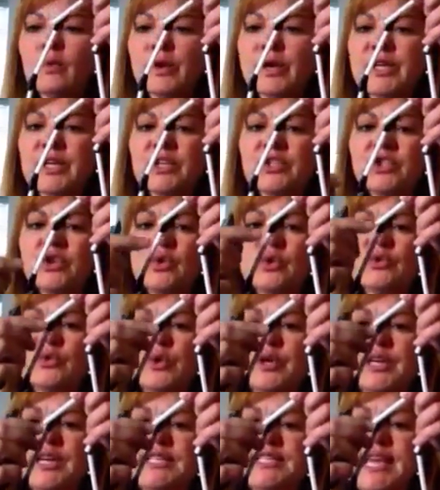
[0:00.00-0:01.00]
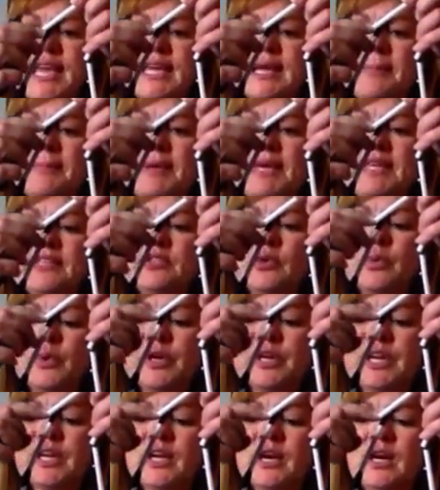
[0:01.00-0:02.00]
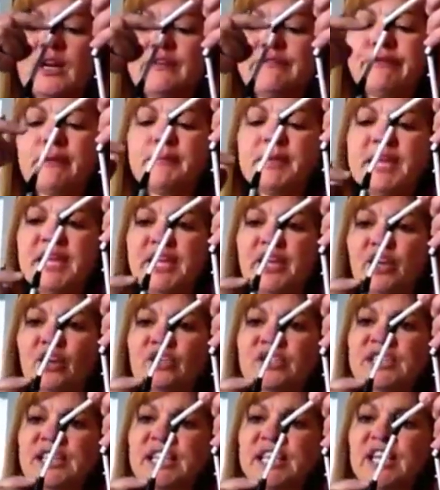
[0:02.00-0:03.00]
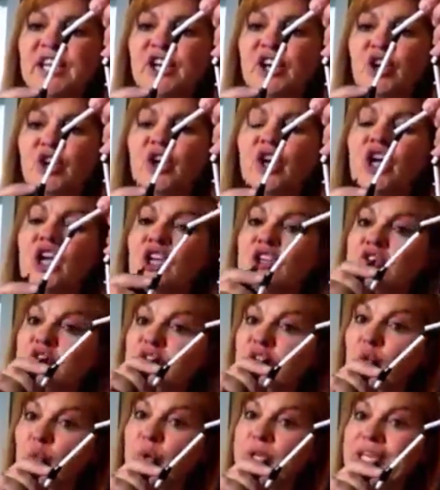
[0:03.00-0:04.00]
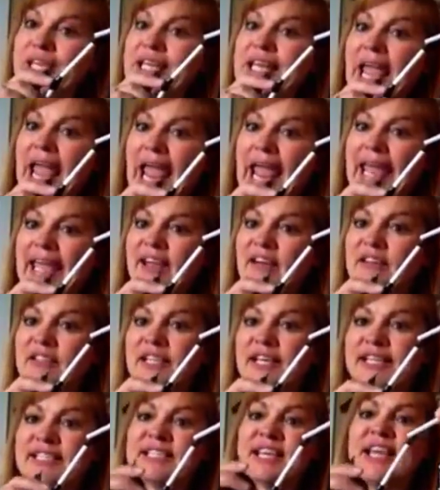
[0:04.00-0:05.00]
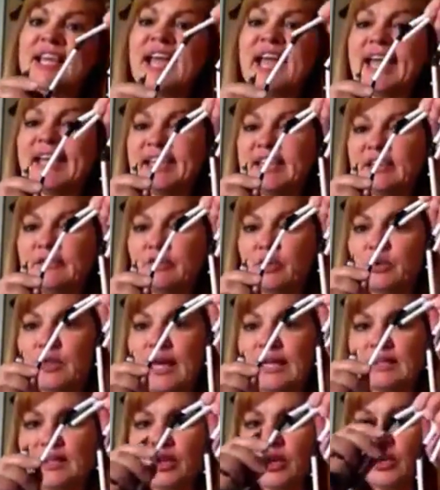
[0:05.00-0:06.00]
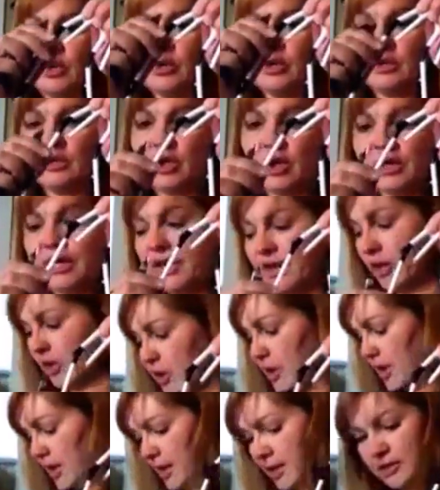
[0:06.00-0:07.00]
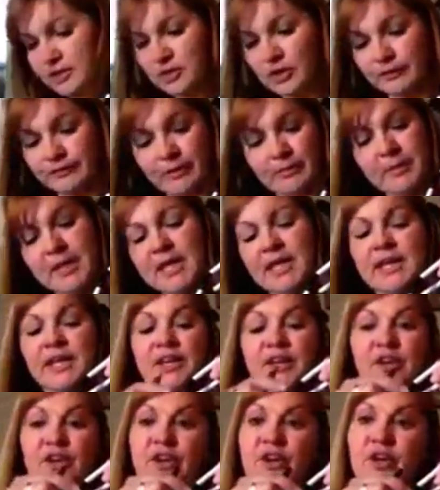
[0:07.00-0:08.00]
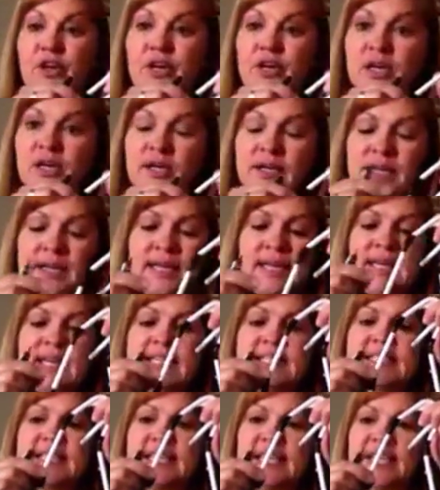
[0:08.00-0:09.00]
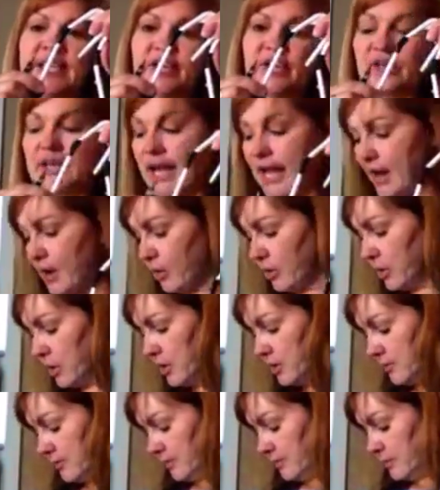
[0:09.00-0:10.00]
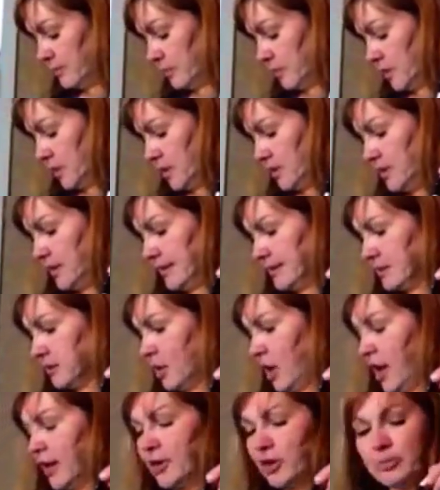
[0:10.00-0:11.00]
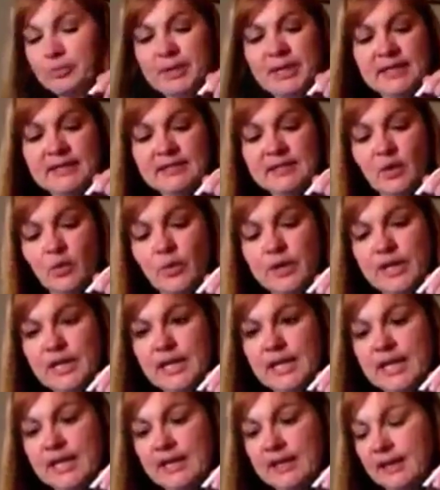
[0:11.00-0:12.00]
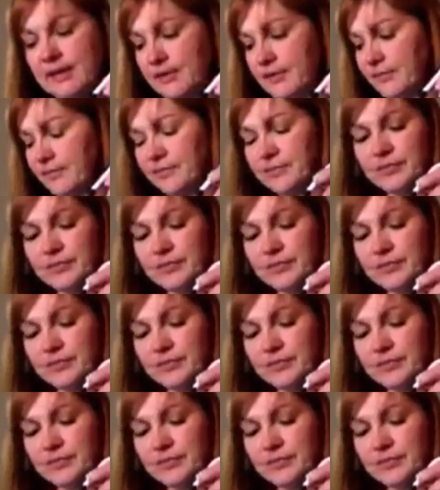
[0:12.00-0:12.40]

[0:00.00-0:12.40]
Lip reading: what we're going to do is we're going to take a piece and we're going to cut it from here to here so that we can angle it and give you that little look here. So from here to here down, this longer piece that we need,